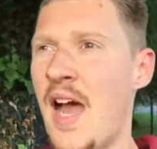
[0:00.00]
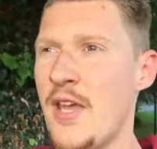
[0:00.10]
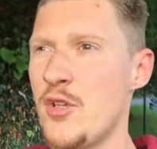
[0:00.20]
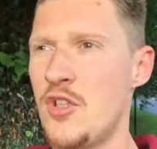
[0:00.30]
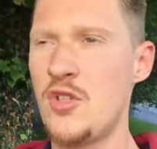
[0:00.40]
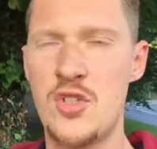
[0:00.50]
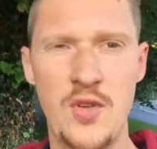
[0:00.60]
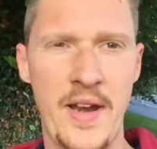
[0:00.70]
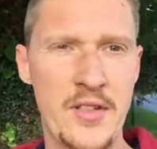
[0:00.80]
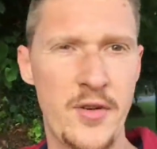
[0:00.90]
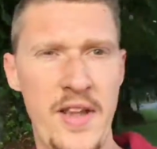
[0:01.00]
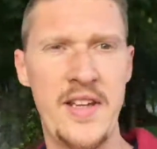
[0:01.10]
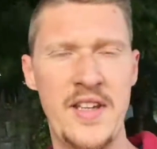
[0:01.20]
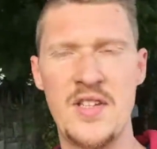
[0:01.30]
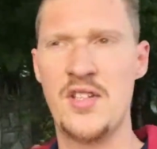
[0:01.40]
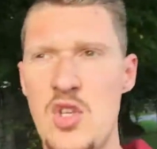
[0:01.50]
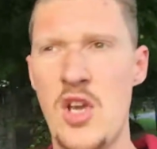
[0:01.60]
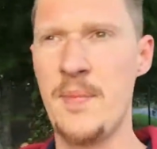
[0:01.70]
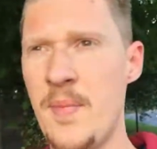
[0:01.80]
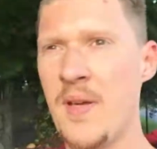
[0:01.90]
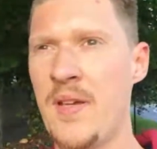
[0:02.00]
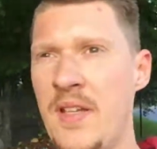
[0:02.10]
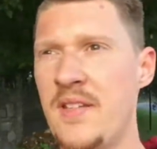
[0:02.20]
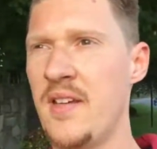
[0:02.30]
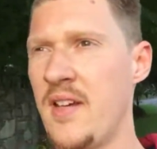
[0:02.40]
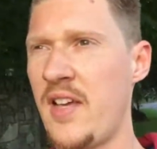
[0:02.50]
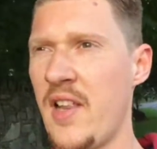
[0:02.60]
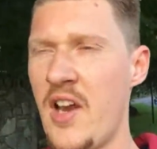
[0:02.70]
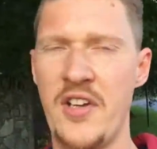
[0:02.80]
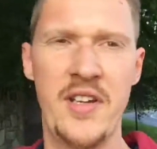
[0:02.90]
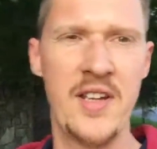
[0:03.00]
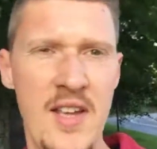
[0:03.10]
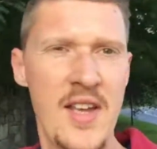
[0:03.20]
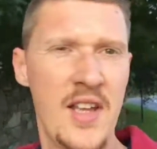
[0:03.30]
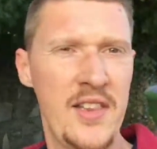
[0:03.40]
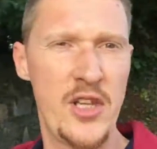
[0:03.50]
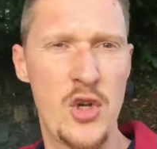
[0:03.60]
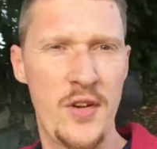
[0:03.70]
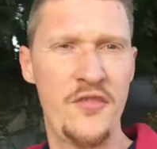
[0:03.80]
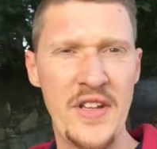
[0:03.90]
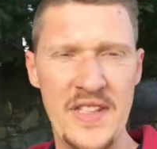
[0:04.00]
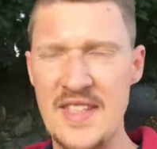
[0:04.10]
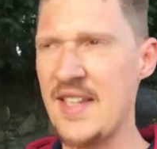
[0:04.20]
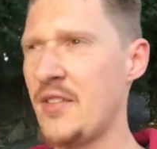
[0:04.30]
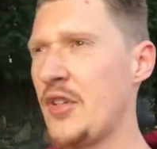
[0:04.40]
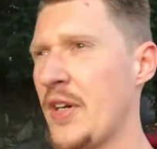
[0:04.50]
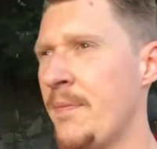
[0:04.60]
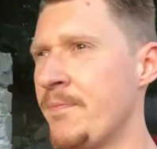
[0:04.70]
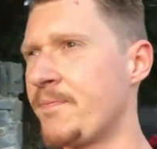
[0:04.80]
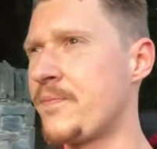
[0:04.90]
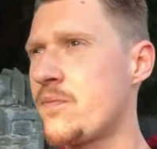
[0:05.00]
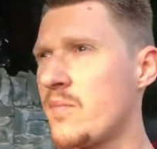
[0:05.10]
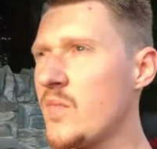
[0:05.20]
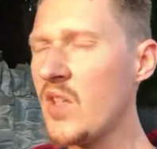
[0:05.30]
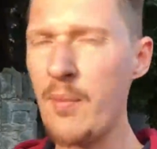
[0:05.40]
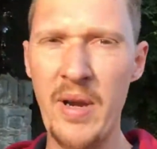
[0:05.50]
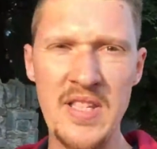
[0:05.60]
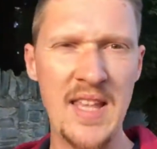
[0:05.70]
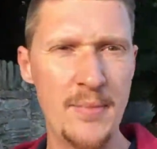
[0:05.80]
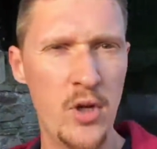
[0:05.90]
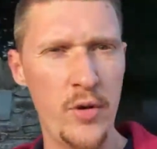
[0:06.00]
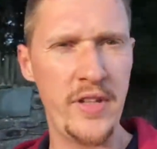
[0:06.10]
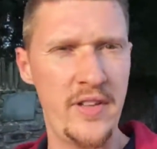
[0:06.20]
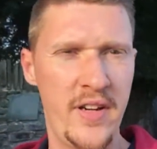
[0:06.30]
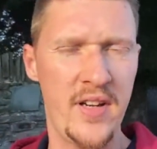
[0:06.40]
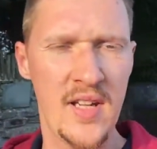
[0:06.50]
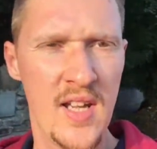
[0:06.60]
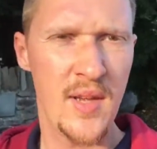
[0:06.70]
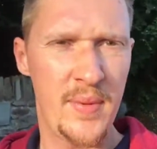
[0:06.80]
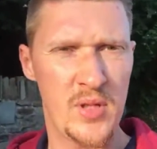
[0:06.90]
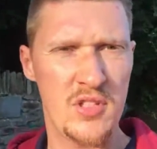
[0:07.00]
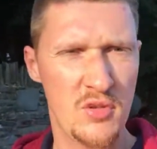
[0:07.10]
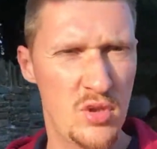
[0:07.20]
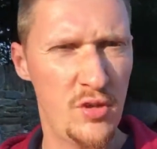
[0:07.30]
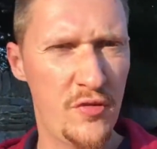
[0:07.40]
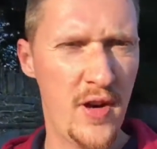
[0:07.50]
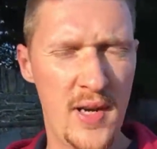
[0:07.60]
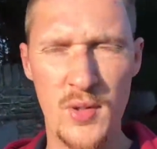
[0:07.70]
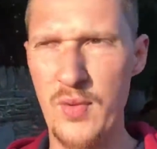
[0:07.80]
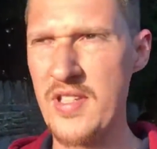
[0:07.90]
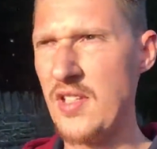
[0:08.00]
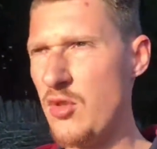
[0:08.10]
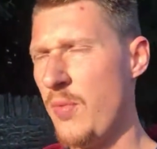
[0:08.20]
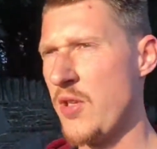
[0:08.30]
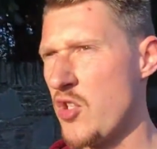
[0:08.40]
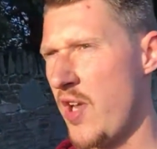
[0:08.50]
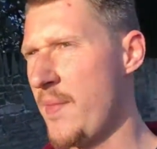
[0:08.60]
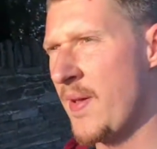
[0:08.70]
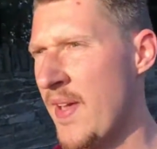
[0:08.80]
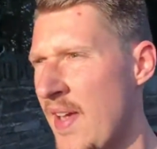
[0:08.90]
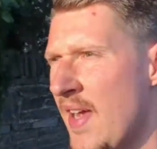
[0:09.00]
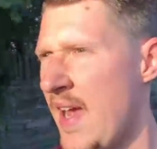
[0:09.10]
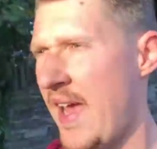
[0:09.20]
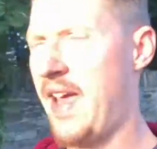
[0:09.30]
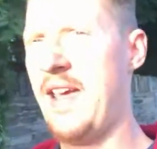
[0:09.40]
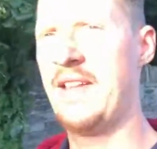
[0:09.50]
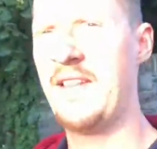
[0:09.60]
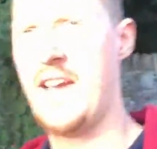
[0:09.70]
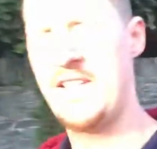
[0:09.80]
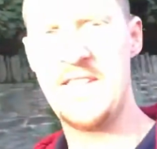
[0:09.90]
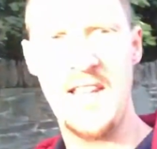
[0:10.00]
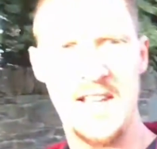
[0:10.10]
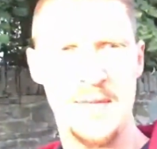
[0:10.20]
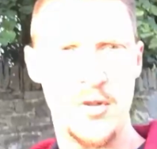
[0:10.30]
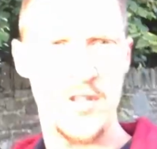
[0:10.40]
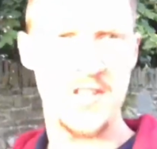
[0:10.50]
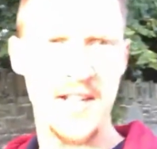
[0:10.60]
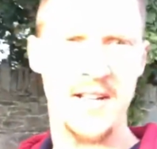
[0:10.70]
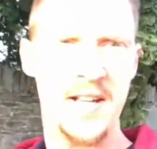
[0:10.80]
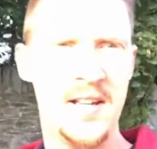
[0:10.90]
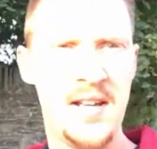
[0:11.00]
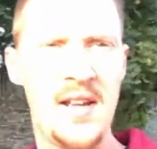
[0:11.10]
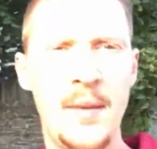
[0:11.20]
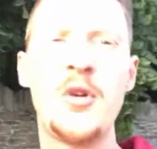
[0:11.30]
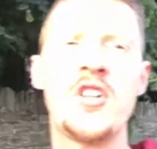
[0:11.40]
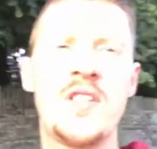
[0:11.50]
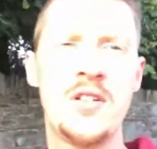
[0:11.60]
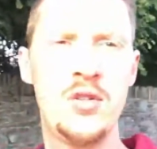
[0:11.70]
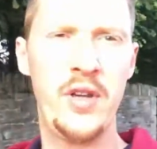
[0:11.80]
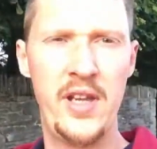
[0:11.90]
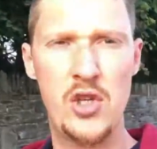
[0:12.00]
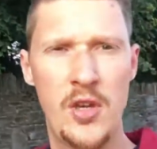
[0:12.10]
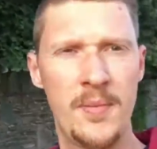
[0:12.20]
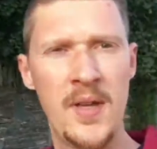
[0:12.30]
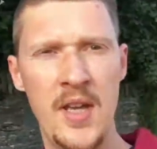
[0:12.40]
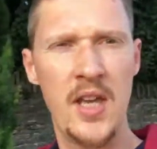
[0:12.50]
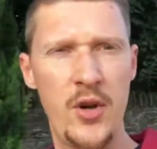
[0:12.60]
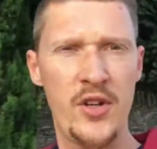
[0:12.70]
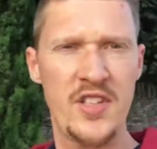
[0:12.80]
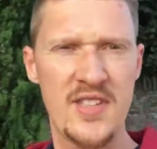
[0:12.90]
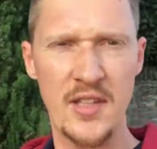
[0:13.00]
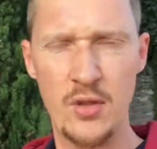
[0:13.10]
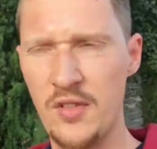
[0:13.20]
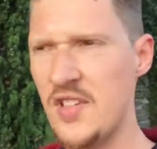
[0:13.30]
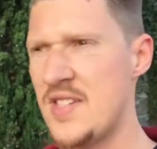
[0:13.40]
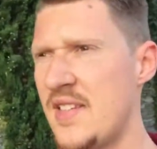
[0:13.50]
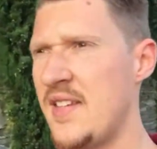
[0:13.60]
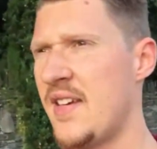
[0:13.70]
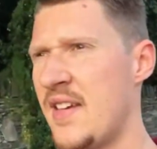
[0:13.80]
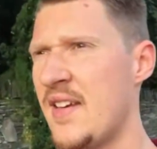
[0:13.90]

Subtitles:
used to do strength trainings in the gym in the Killarney Leisure and Fitness Center, but I stopped going there because it was too far, I was wasting too much time. And then I decided I'm gonna start doing a gym here in the center of the city.